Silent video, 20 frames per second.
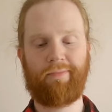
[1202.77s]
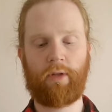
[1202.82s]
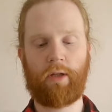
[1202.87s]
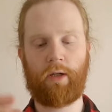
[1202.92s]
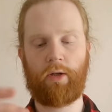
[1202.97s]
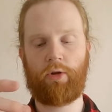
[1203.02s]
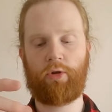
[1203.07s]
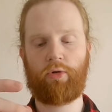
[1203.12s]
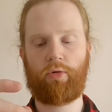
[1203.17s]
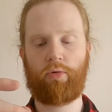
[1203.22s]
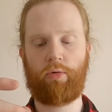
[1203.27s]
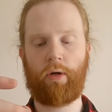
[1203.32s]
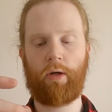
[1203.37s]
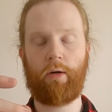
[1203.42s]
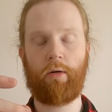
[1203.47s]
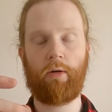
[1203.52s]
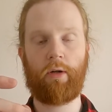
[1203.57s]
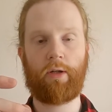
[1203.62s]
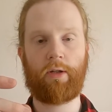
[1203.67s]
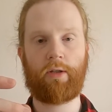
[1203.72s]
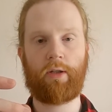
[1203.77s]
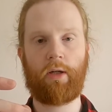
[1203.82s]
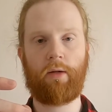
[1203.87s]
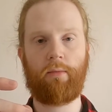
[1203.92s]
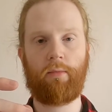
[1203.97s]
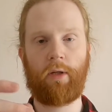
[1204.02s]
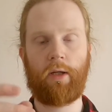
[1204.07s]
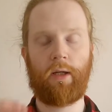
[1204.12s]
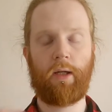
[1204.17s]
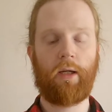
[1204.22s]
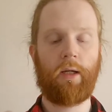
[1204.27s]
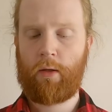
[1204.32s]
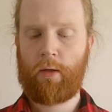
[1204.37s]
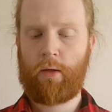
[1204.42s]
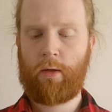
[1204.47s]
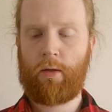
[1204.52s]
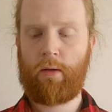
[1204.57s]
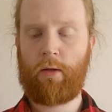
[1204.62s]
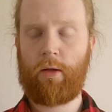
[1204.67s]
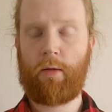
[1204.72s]
kind of trigger assembly.
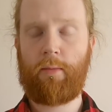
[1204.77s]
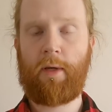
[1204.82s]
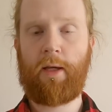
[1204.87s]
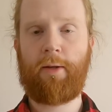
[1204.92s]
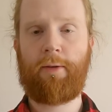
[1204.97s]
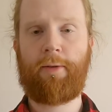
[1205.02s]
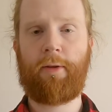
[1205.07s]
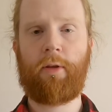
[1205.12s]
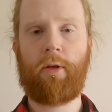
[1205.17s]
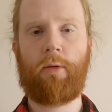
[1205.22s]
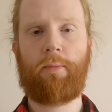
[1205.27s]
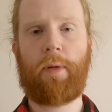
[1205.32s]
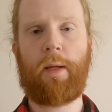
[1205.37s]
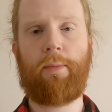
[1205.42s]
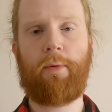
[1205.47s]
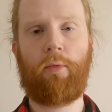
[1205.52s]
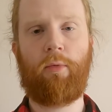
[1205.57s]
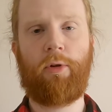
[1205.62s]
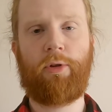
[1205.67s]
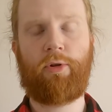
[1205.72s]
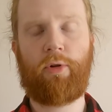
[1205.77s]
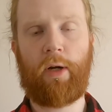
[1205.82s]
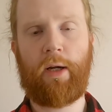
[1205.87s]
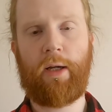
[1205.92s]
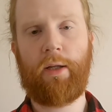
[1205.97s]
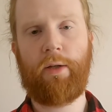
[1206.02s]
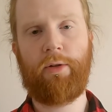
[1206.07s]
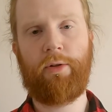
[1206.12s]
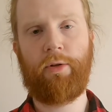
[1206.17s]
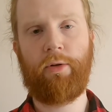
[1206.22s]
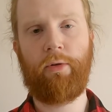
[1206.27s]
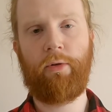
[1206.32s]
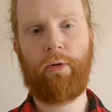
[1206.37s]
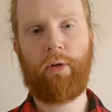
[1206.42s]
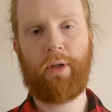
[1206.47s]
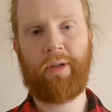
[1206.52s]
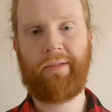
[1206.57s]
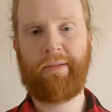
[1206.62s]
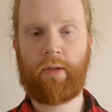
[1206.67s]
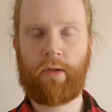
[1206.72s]
The main thing that people will try and
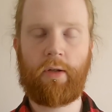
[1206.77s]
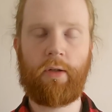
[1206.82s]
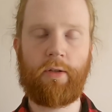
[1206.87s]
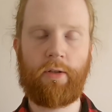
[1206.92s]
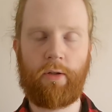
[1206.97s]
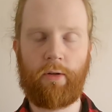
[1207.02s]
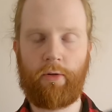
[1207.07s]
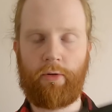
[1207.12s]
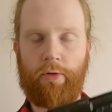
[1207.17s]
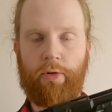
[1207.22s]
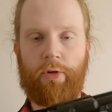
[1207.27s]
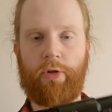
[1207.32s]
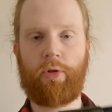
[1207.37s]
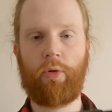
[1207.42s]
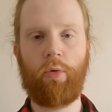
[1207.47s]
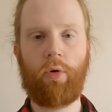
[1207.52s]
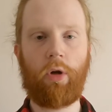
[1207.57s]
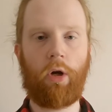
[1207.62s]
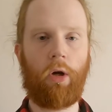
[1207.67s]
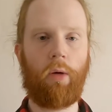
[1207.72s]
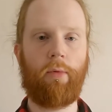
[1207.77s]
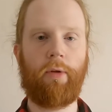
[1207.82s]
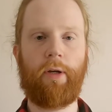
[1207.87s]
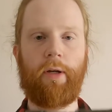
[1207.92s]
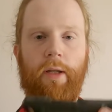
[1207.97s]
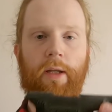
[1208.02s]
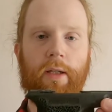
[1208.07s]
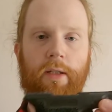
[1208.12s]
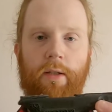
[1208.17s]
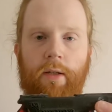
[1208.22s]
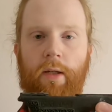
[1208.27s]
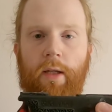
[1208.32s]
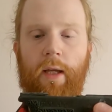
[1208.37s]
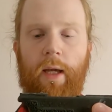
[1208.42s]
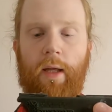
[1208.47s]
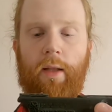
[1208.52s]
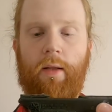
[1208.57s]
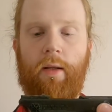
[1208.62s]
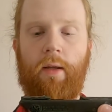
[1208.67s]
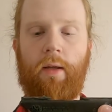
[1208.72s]
do, and because they're so common and easy to
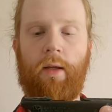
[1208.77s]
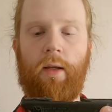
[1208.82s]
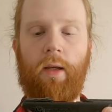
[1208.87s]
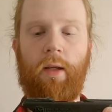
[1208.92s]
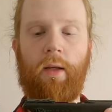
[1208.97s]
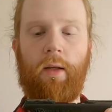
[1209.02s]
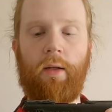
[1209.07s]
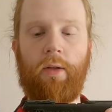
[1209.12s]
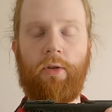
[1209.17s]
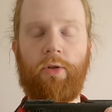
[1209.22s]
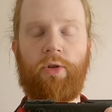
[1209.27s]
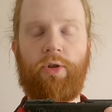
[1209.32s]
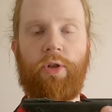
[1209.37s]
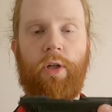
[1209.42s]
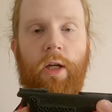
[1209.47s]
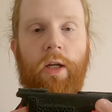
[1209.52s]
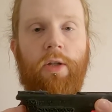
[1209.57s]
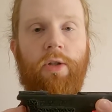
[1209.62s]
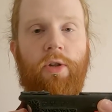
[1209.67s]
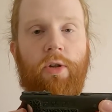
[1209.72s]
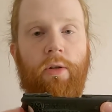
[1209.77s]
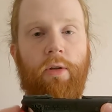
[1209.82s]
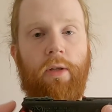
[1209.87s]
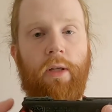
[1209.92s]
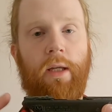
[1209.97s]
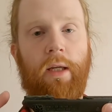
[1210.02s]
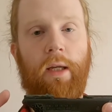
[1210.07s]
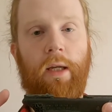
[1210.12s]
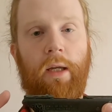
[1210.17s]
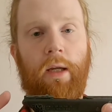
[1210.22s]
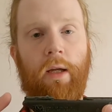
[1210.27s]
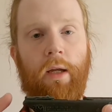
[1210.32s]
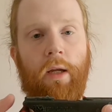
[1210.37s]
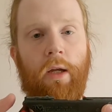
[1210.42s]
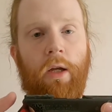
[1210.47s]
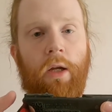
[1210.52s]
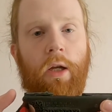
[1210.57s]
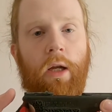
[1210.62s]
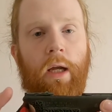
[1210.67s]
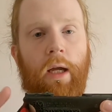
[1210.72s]
get, is change the
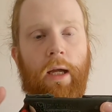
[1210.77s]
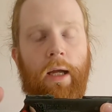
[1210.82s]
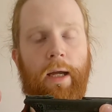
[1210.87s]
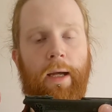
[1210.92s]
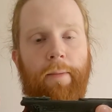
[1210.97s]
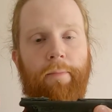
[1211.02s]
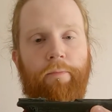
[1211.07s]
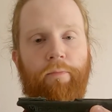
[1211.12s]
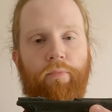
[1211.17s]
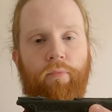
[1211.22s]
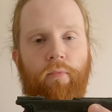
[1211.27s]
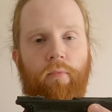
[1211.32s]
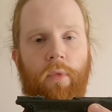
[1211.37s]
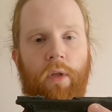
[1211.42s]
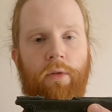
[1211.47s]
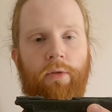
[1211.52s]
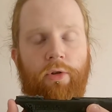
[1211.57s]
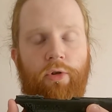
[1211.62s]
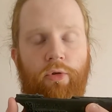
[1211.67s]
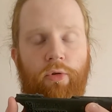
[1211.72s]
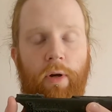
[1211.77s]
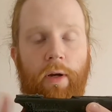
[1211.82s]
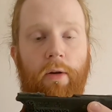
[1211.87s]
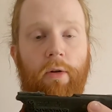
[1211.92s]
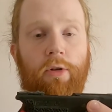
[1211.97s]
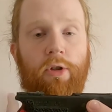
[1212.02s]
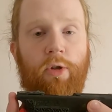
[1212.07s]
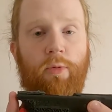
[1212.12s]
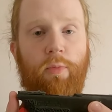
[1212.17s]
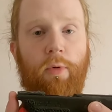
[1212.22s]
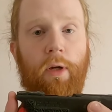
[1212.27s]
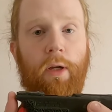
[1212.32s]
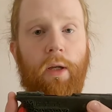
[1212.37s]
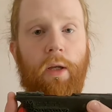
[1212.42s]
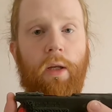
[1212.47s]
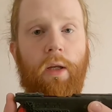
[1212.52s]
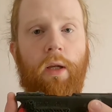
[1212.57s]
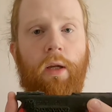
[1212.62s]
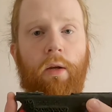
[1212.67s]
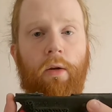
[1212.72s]
trigger spring
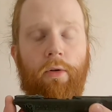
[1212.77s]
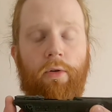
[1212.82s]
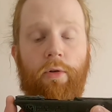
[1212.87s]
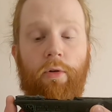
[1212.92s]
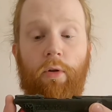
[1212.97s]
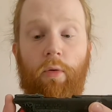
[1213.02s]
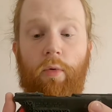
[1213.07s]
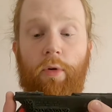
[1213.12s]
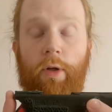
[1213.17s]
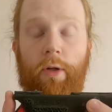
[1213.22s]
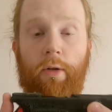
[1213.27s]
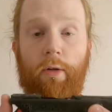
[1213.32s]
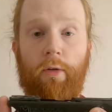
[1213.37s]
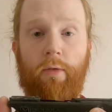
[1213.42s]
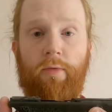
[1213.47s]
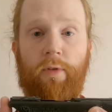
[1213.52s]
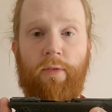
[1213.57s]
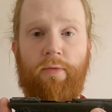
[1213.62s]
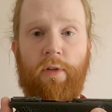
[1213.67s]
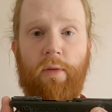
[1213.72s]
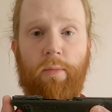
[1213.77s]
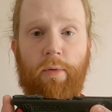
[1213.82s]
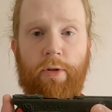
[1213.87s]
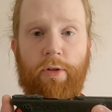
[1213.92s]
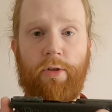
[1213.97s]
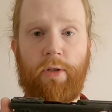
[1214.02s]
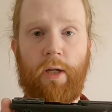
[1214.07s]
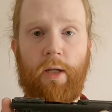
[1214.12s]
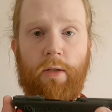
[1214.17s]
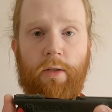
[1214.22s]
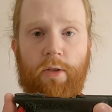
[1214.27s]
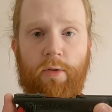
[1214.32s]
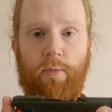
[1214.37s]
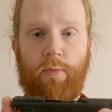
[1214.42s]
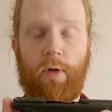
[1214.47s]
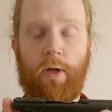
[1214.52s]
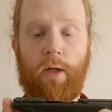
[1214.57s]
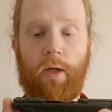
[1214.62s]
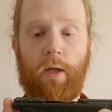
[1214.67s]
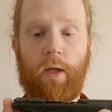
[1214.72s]
in here to a 150%
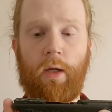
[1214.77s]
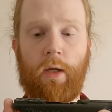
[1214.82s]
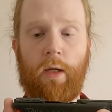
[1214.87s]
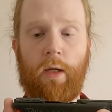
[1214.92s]
spring.